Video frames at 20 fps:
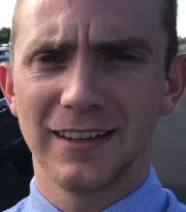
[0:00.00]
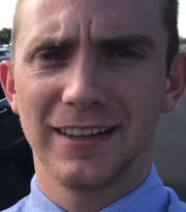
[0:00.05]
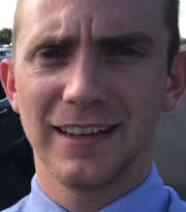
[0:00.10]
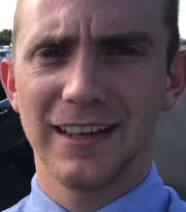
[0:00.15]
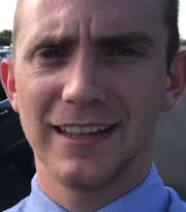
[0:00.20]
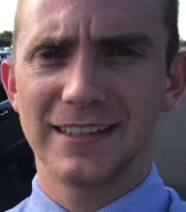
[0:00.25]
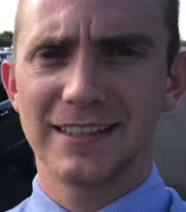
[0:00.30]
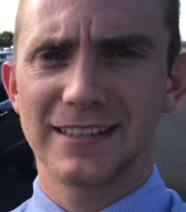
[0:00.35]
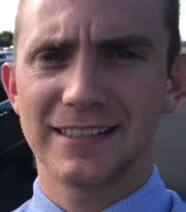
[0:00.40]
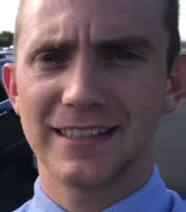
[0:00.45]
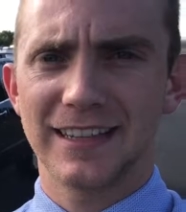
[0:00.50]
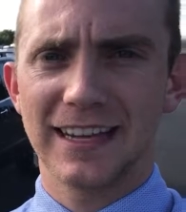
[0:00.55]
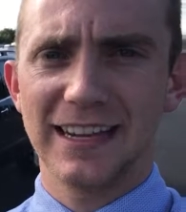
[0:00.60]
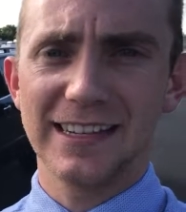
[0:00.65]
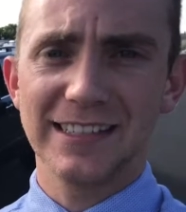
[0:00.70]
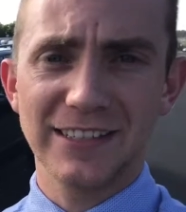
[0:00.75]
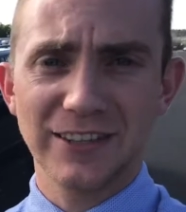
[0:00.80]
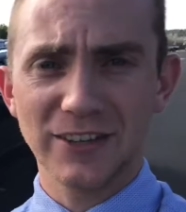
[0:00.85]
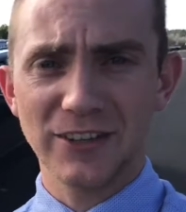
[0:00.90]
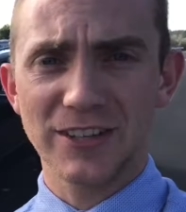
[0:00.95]
it's
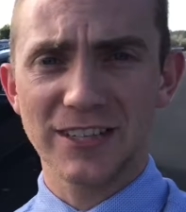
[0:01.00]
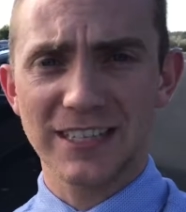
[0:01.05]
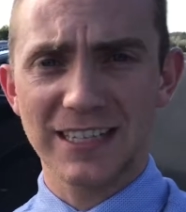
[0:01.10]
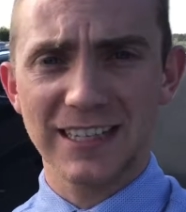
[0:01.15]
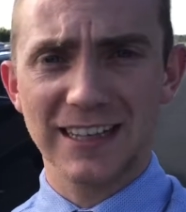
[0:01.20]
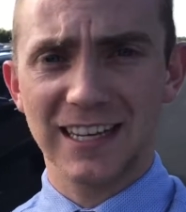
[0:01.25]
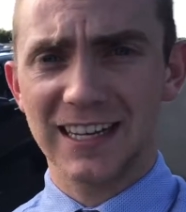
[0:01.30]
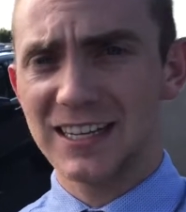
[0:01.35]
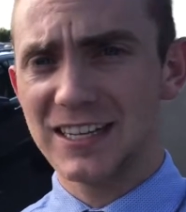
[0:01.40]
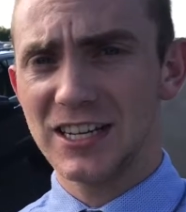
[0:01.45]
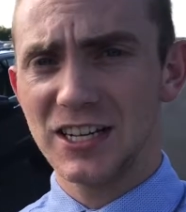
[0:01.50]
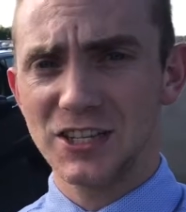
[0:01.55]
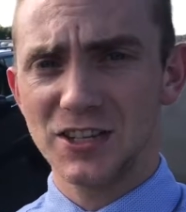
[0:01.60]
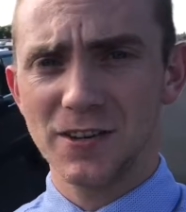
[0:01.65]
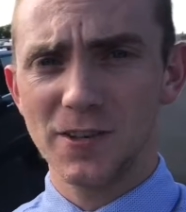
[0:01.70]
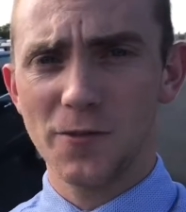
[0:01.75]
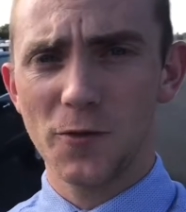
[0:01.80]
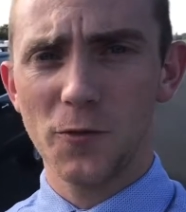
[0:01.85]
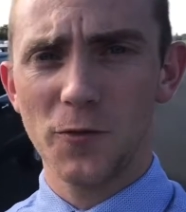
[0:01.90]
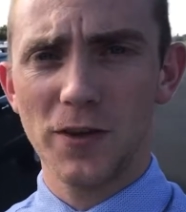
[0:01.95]
easier to see the
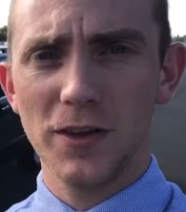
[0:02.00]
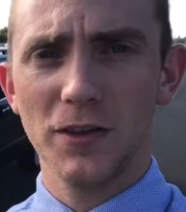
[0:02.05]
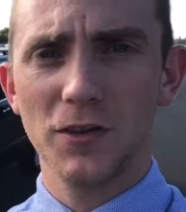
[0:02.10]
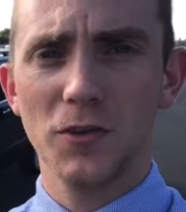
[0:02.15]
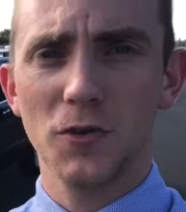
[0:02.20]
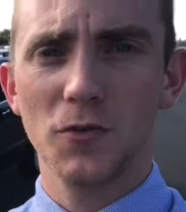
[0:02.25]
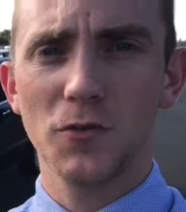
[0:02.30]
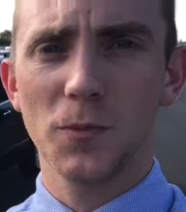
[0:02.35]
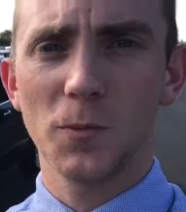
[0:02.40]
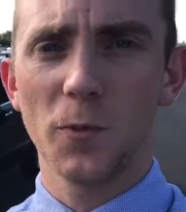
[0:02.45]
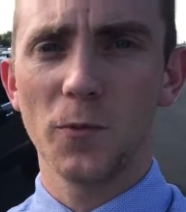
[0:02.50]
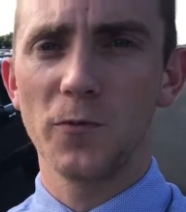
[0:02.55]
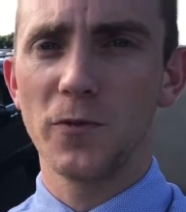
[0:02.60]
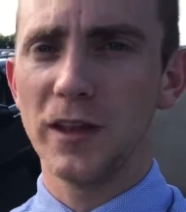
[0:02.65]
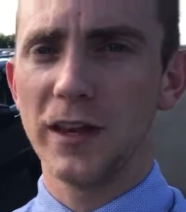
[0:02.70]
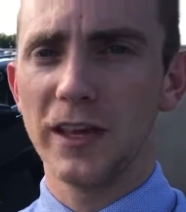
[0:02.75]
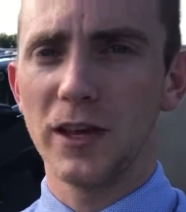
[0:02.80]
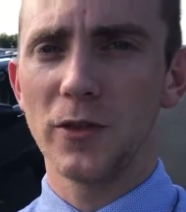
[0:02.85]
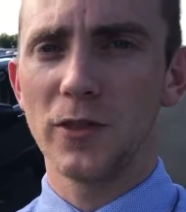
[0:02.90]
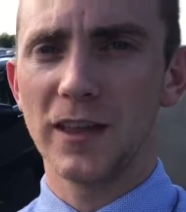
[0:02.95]
condition of the vehicle from a
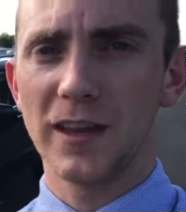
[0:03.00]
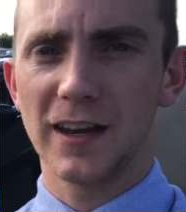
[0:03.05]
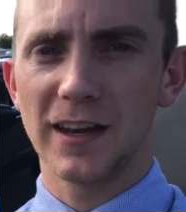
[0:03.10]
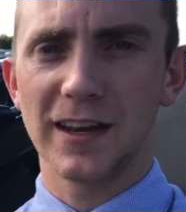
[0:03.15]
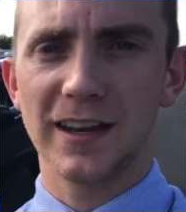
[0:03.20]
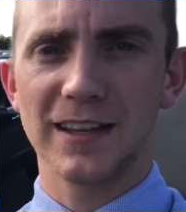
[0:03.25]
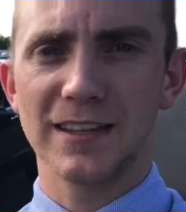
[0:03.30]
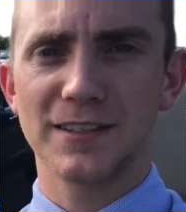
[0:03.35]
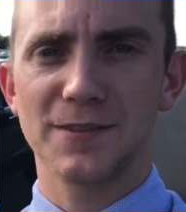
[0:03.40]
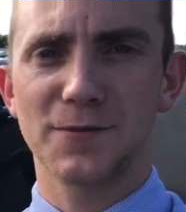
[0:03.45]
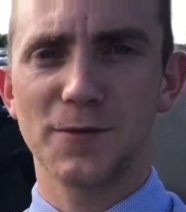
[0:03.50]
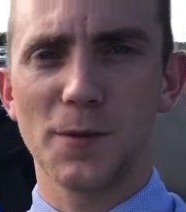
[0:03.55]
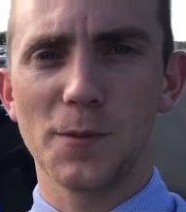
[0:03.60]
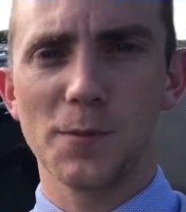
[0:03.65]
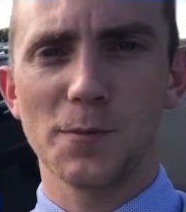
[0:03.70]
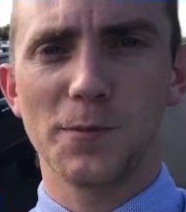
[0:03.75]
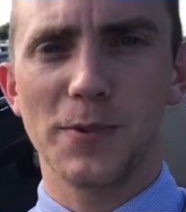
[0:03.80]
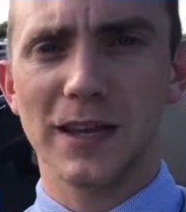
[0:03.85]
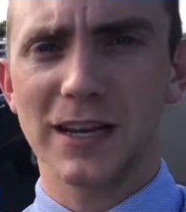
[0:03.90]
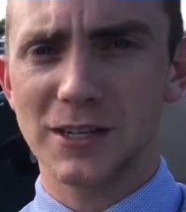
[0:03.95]
video than it is
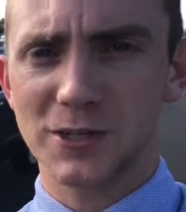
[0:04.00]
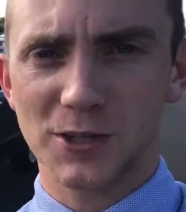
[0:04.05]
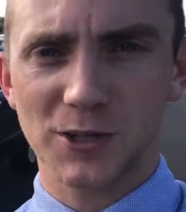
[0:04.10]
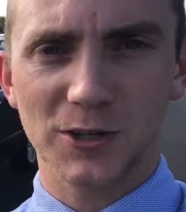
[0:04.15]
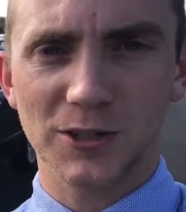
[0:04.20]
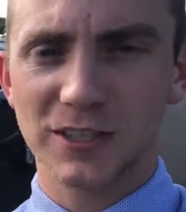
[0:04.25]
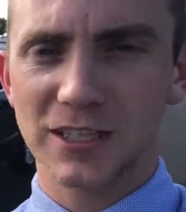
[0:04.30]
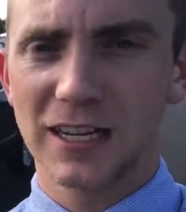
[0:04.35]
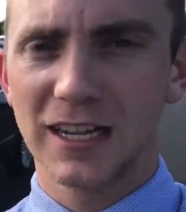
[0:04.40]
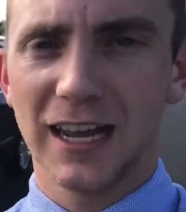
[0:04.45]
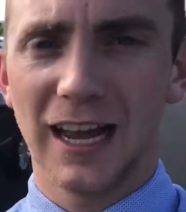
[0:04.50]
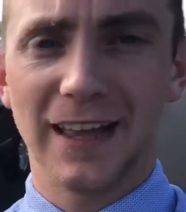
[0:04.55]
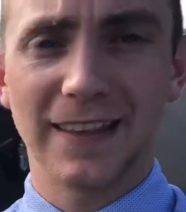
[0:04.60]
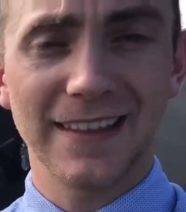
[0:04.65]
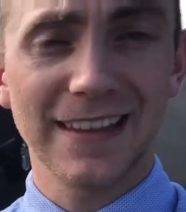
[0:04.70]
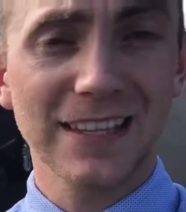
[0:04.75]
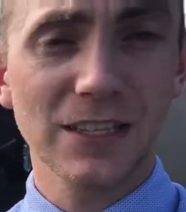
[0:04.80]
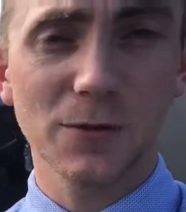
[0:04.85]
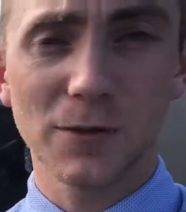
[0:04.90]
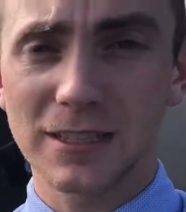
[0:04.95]
from pictures,
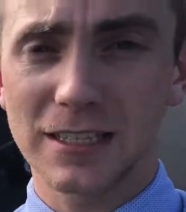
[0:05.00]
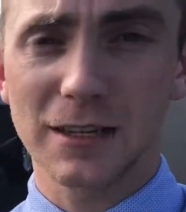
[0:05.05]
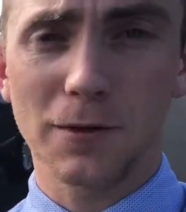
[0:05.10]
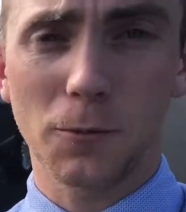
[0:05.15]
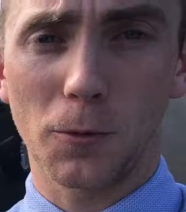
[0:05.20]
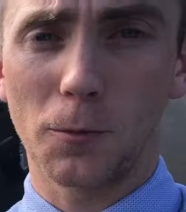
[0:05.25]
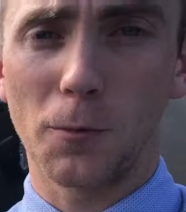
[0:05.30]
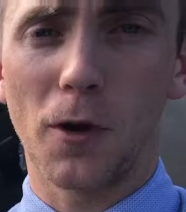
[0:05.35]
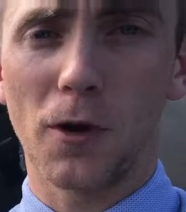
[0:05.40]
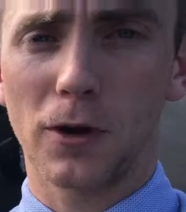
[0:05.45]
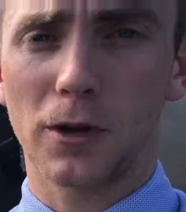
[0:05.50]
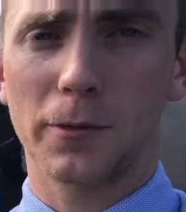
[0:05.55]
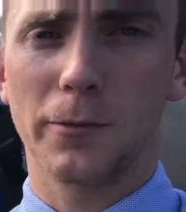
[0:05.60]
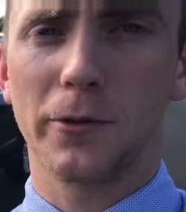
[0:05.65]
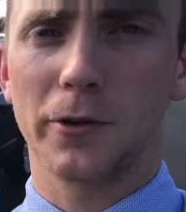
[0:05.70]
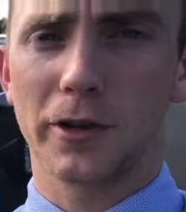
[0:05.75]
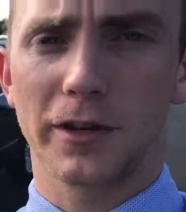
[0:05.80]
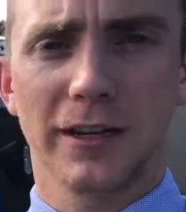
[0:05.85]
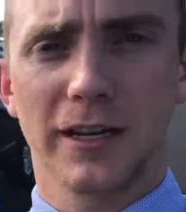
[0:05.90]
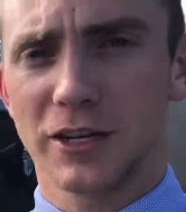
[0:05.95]
and this one's in
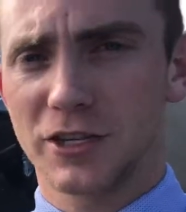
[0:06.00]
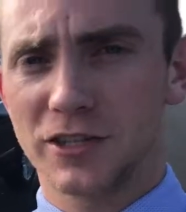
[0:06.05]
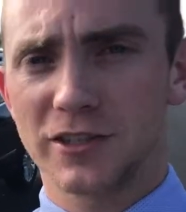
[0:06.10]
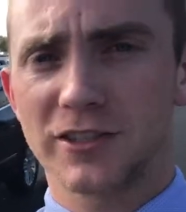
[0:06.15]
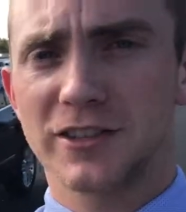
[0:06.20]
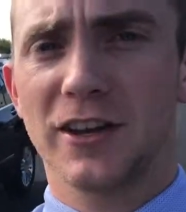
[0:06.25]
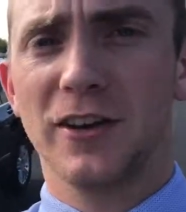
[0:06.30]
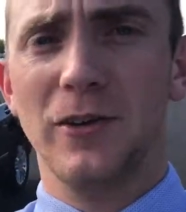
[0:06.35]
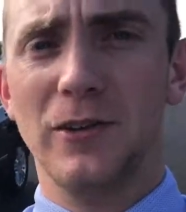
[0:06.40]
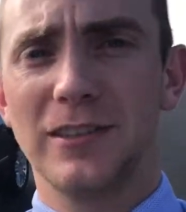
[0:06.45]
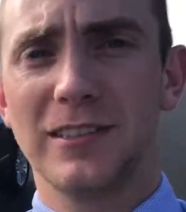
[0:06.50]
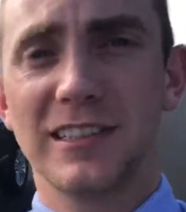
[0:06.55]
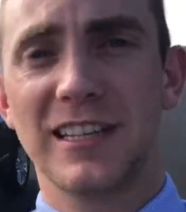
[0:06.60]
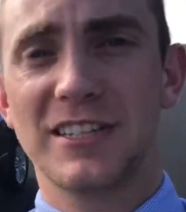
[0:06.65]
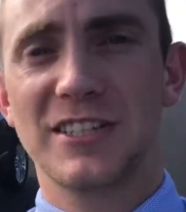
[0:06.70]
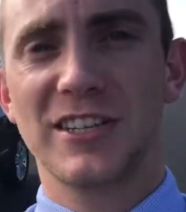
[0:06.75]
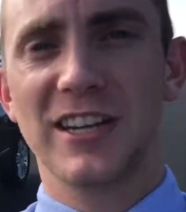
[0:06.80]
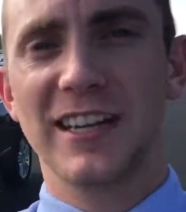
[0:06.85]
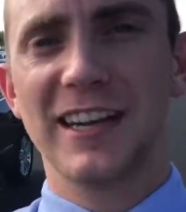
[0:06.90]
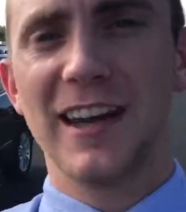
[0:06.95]
remarkable condition. So
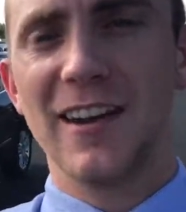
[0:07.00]
let's check it